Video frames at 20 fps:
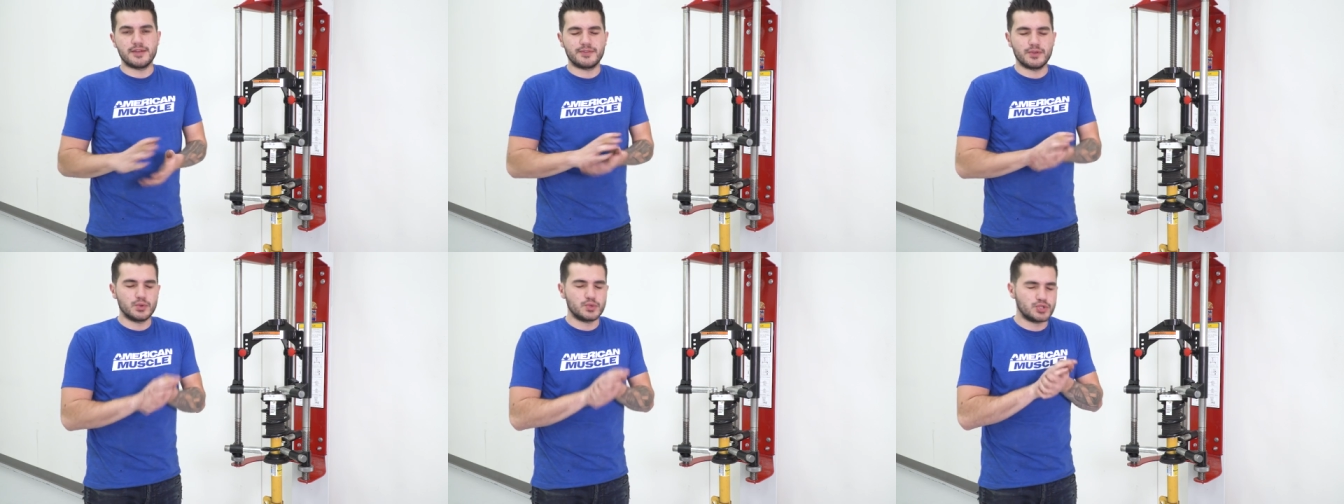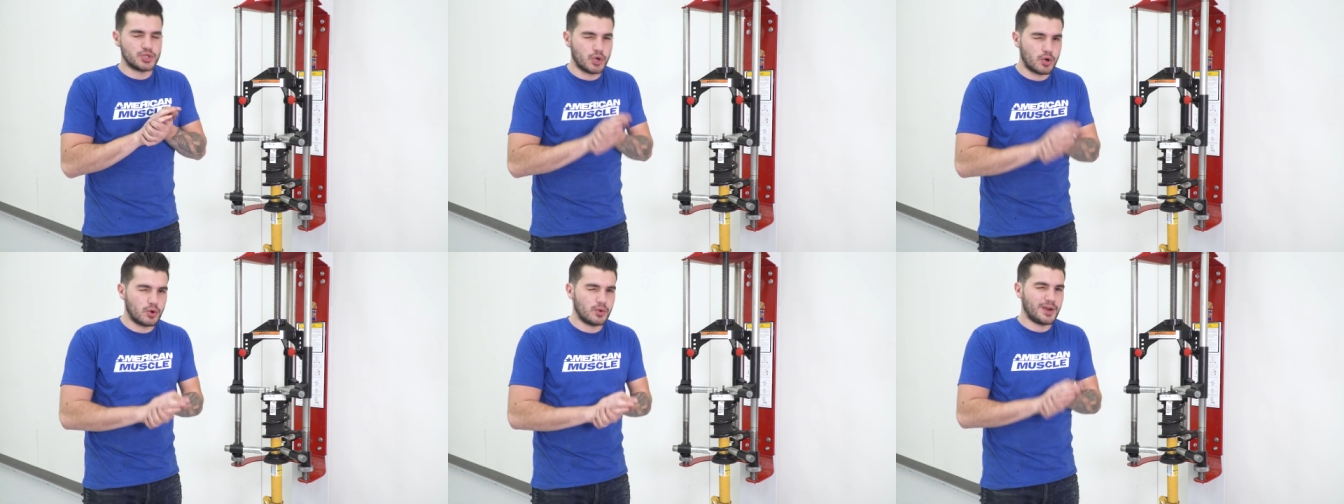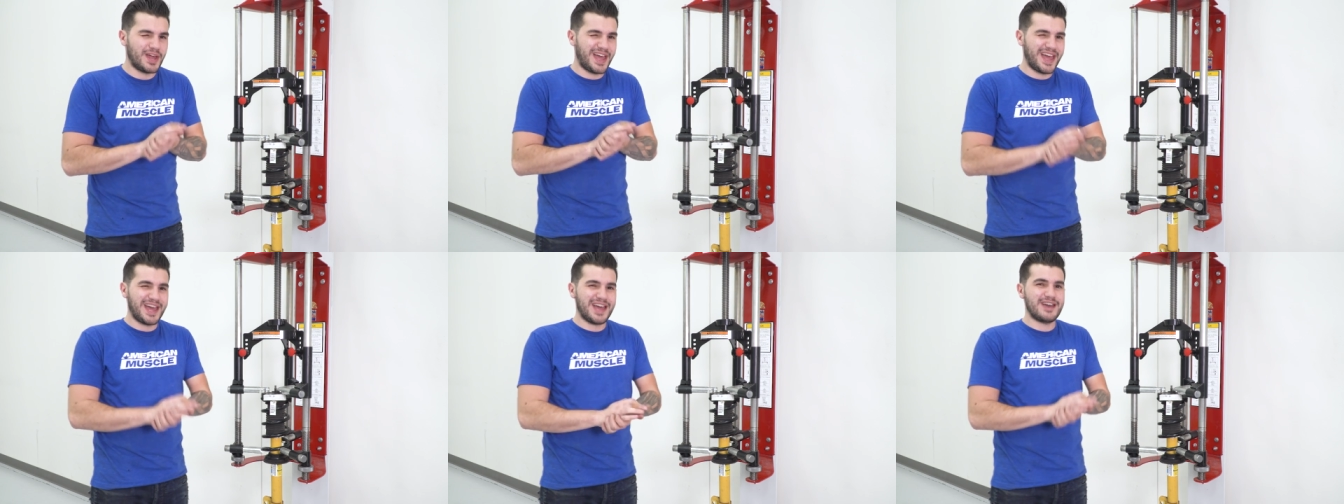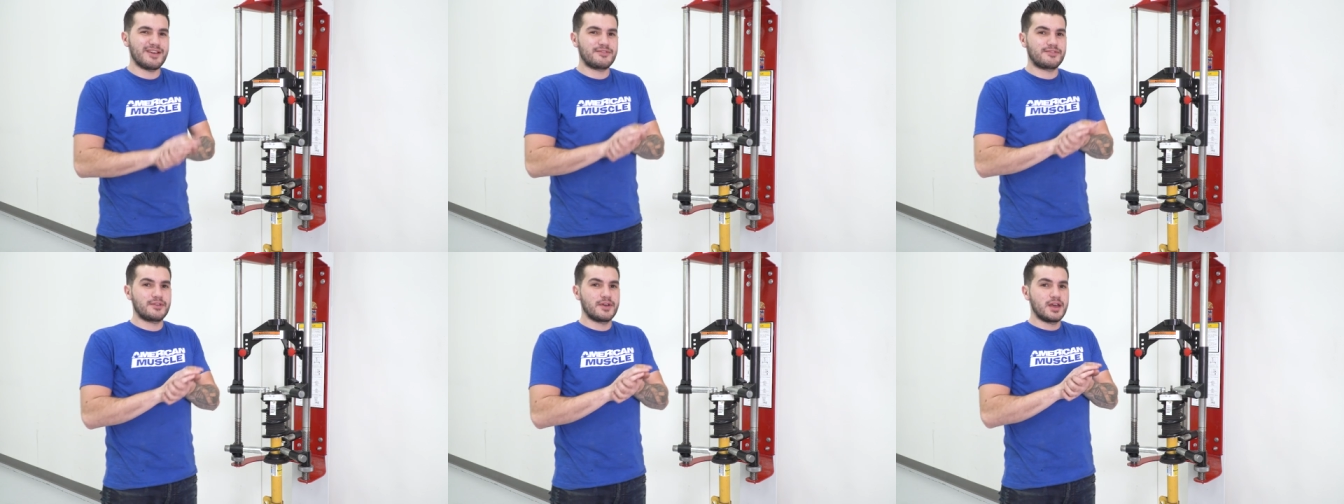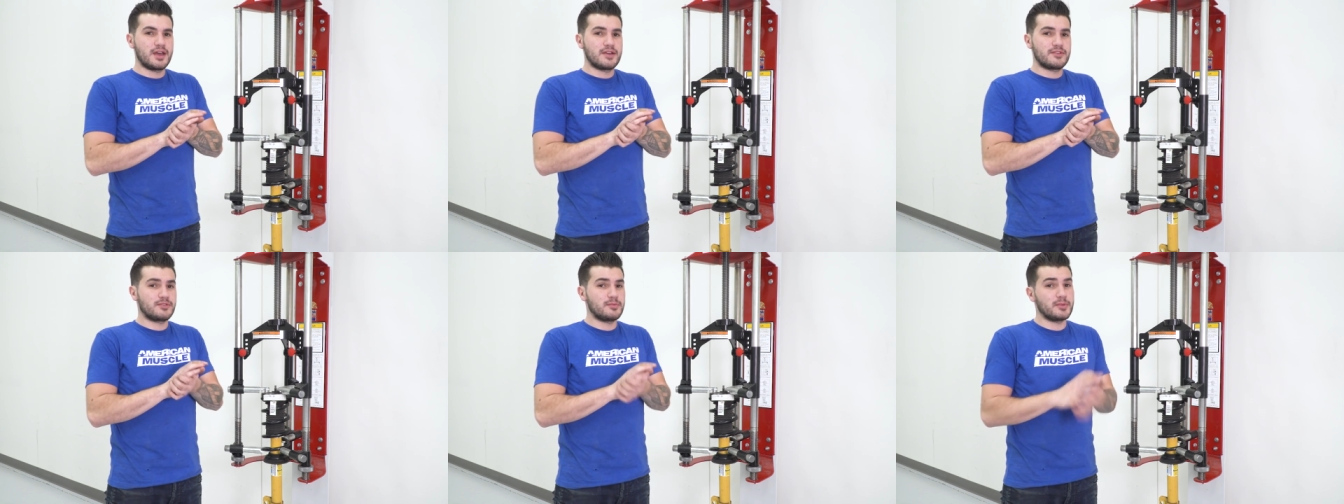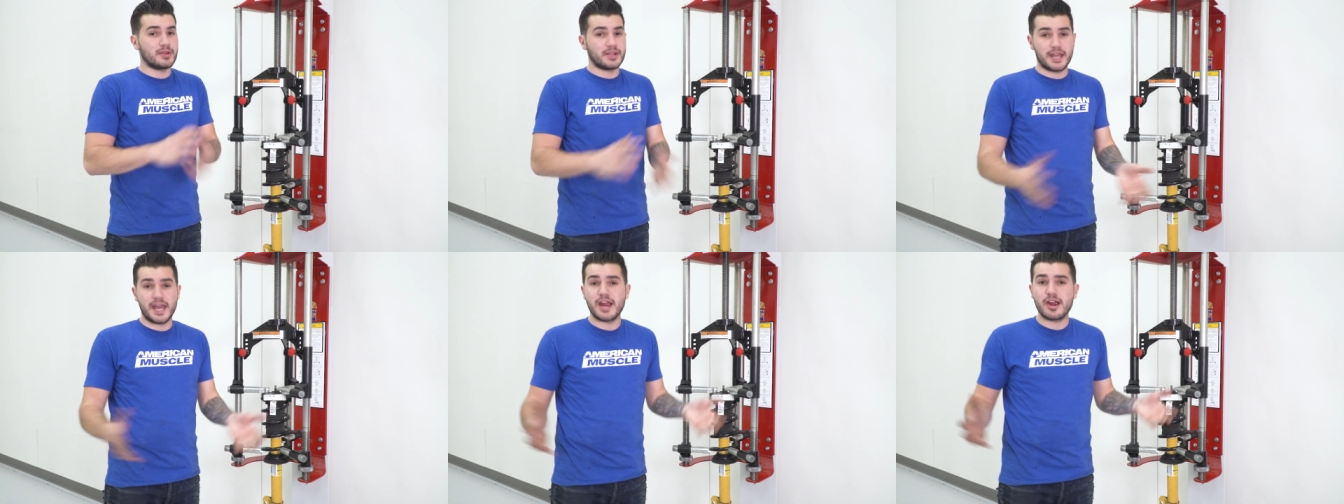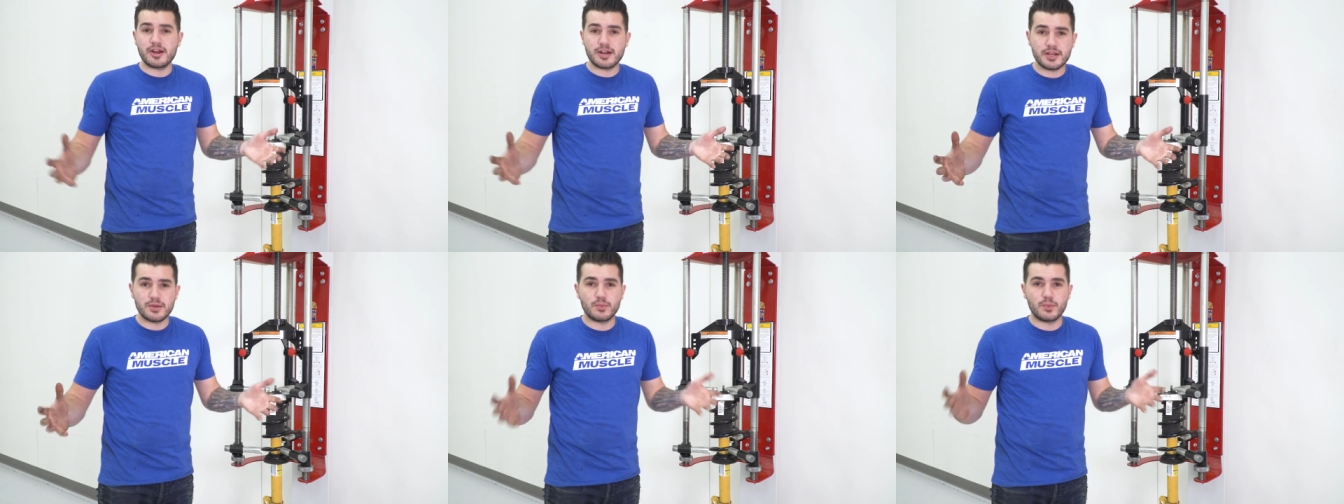If you don't have
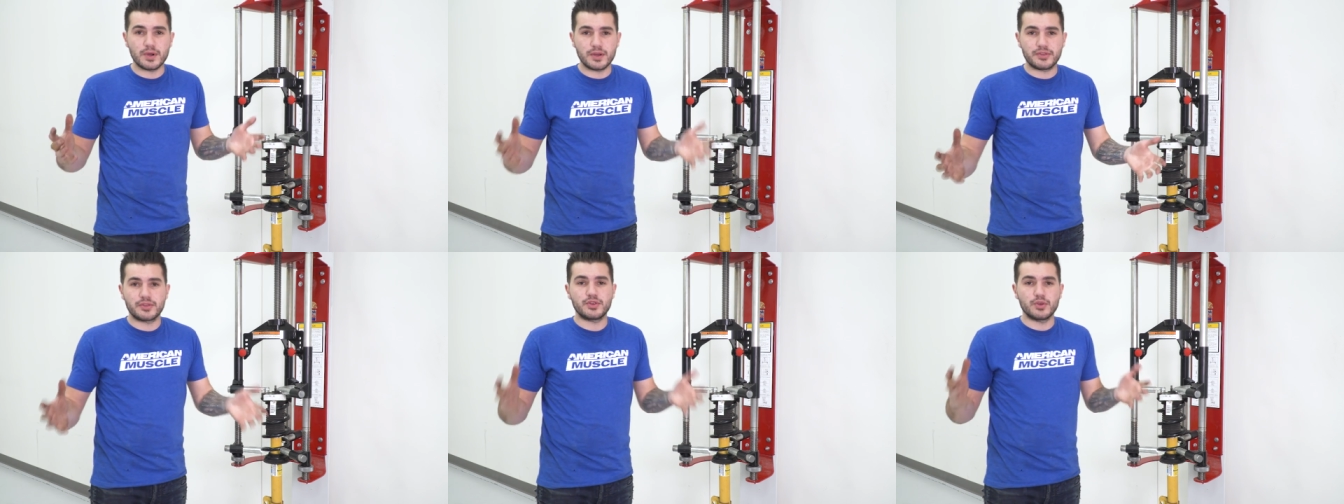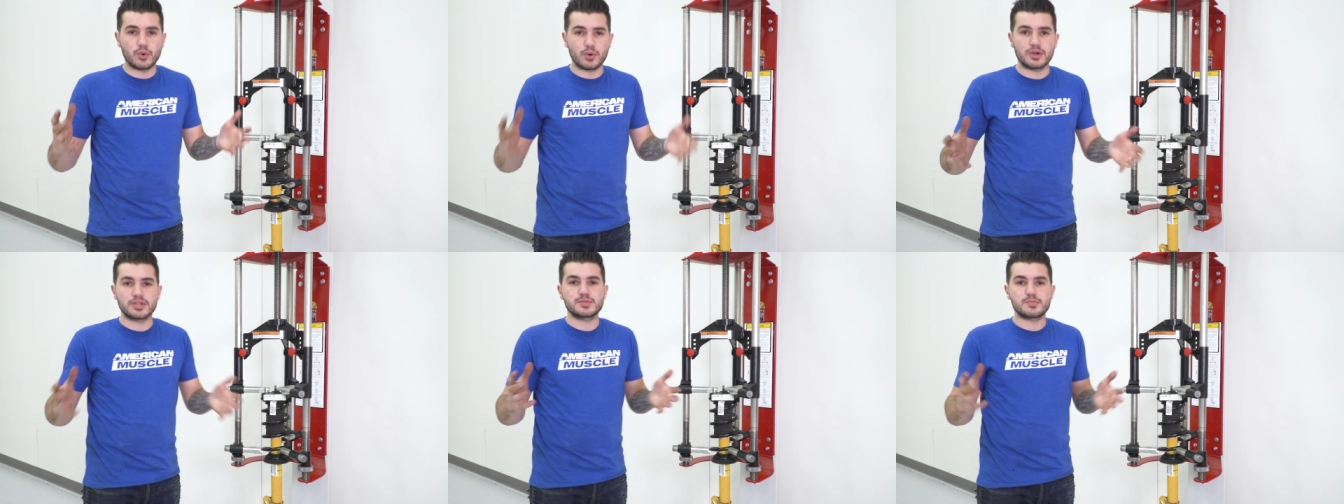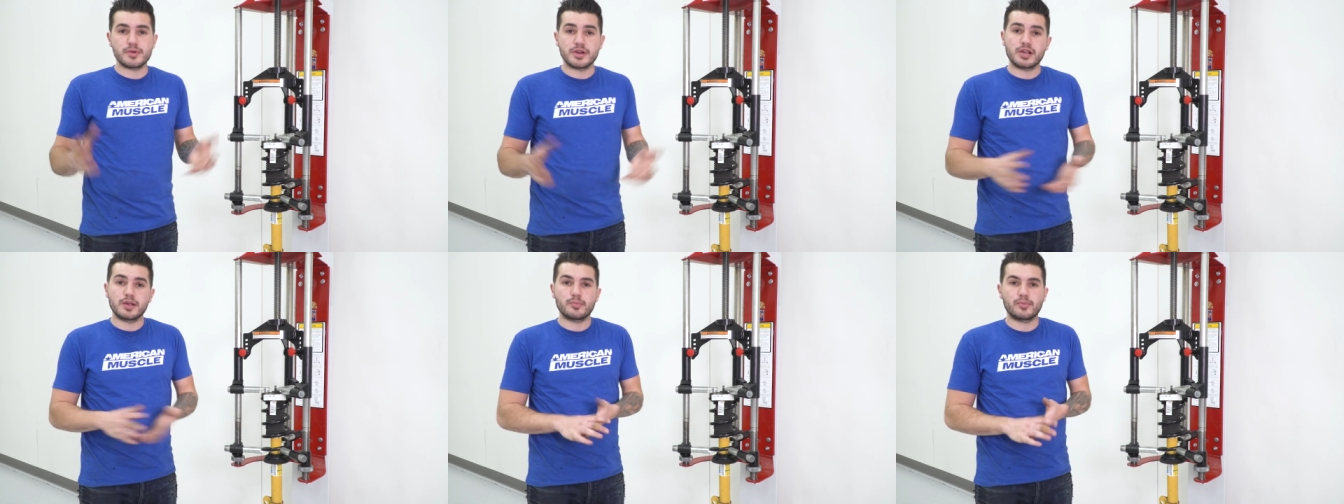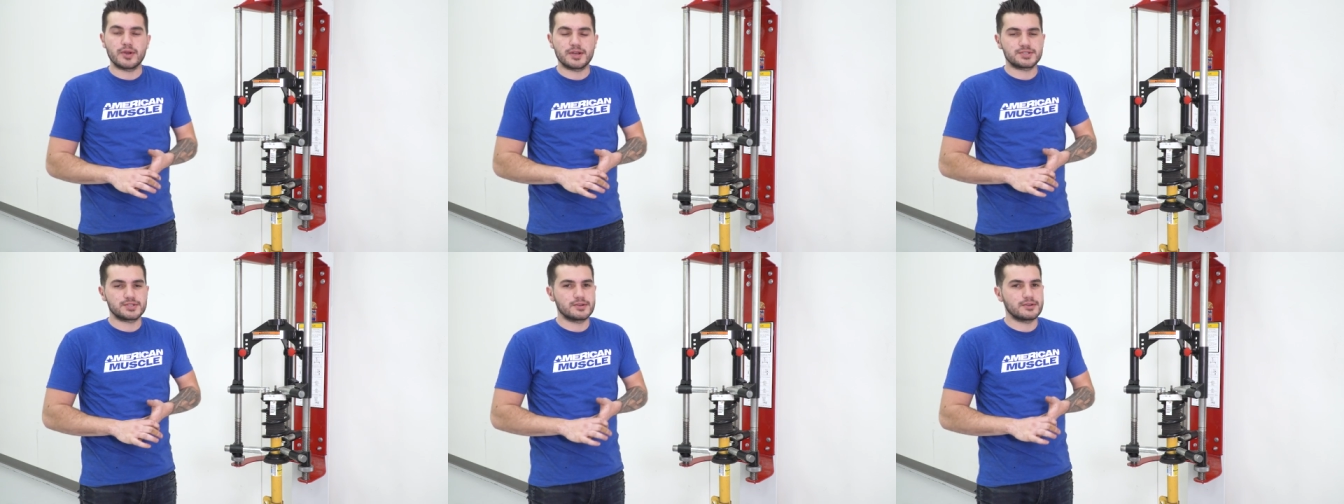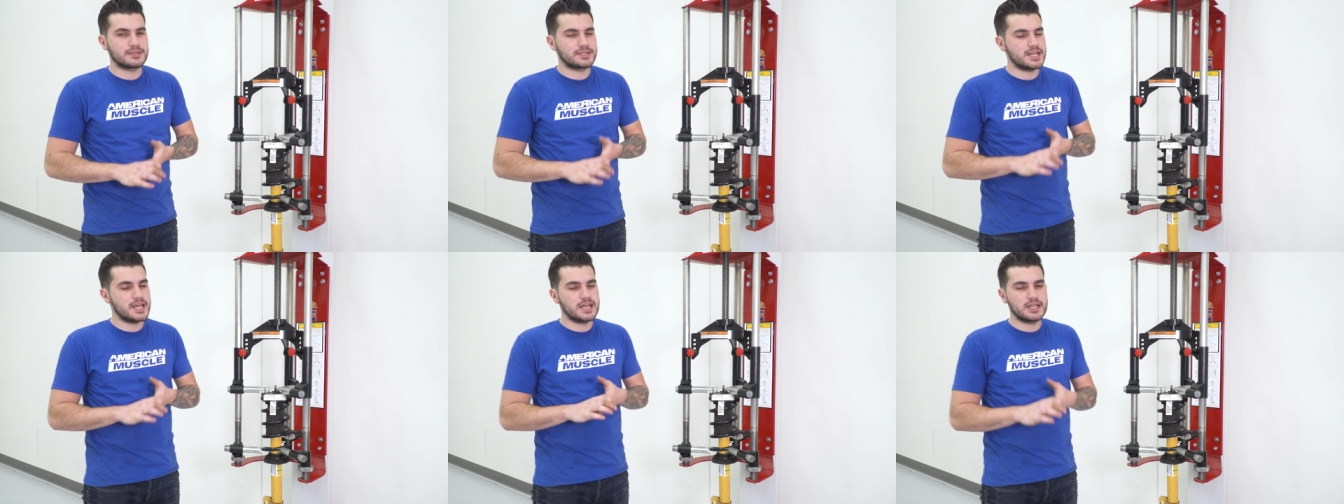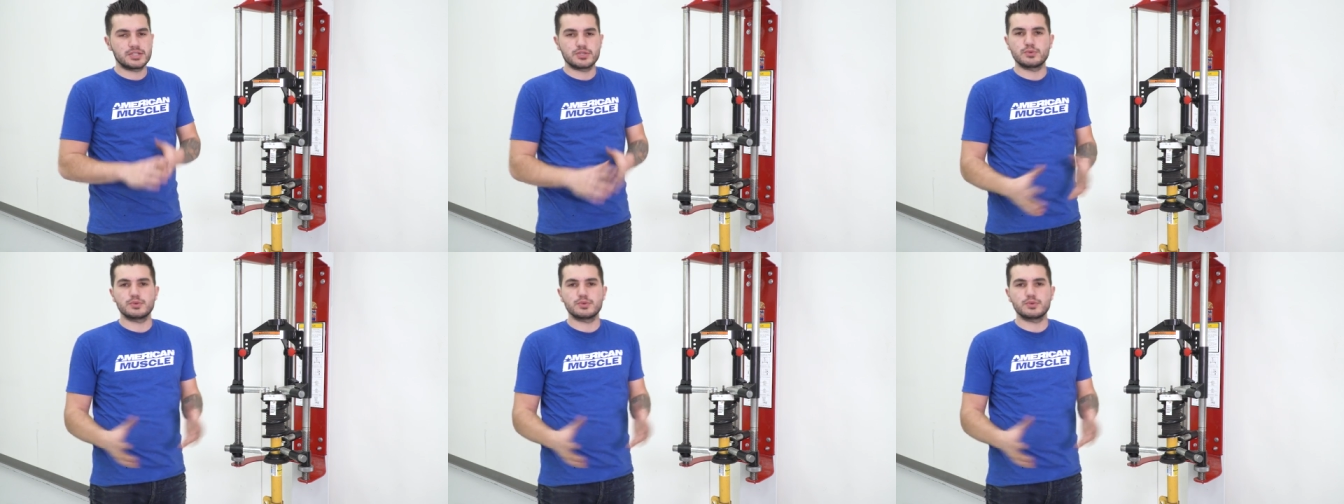familiarity with your spring compressor, take it